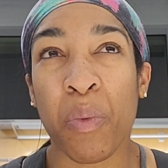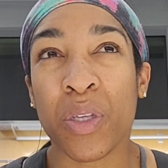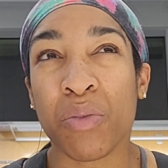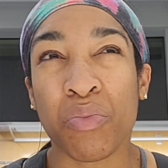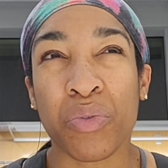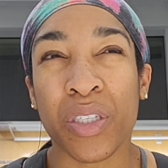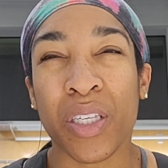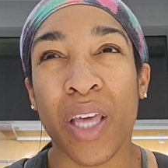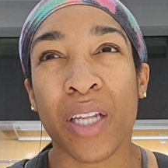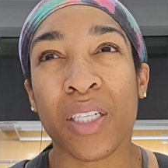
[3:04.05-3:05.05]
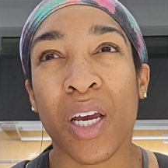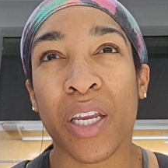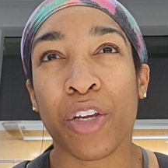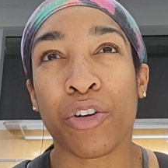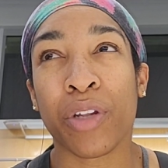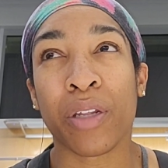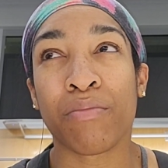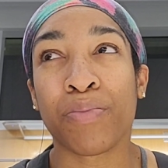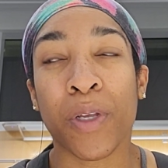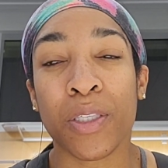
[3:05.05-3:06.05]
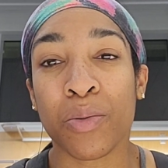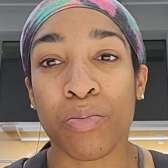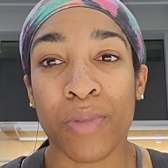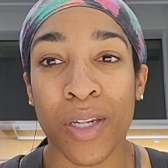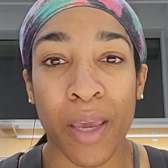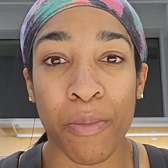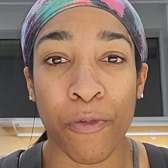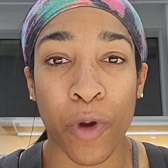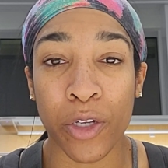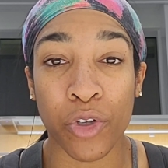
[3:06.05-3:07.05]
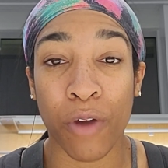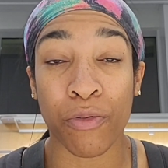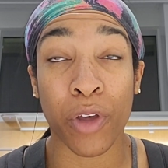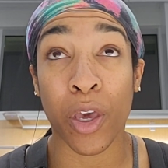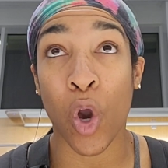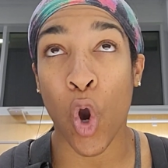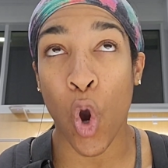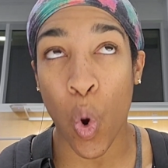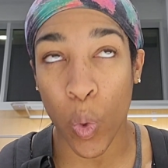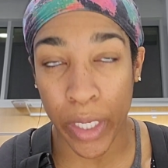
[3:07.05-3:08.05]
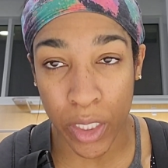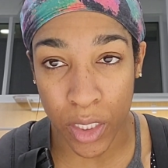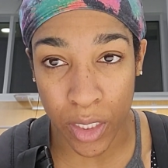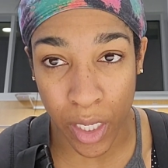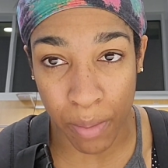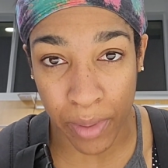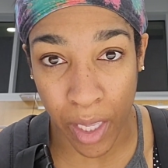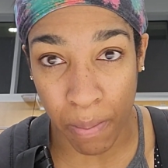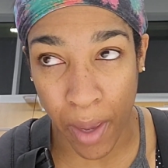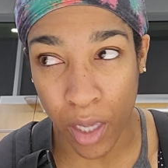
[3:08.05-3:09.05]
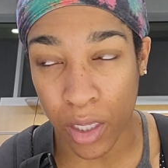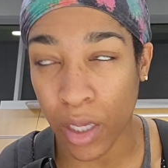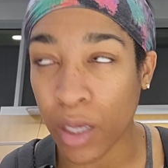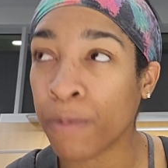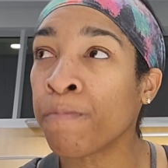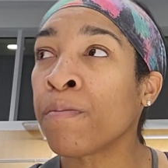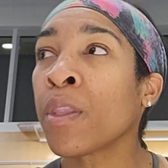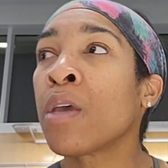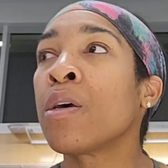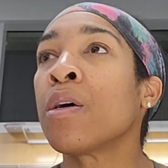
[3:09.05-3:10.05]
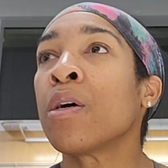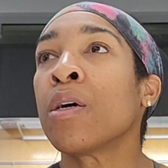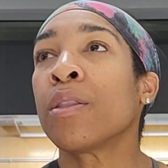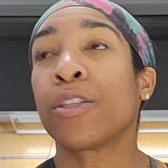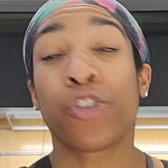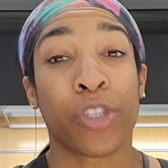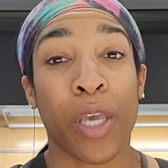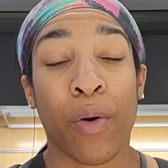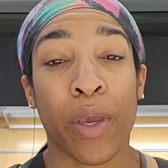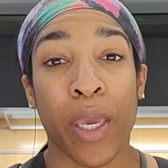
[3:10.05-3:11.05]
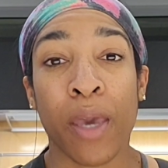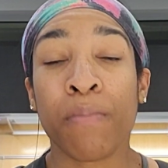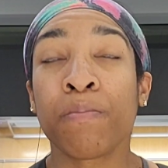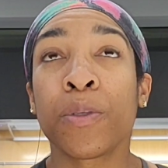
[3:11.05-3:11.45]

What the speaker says: I wasn't really that tired, and plus the night before I travel, I always stay up late packing. It's just how I am.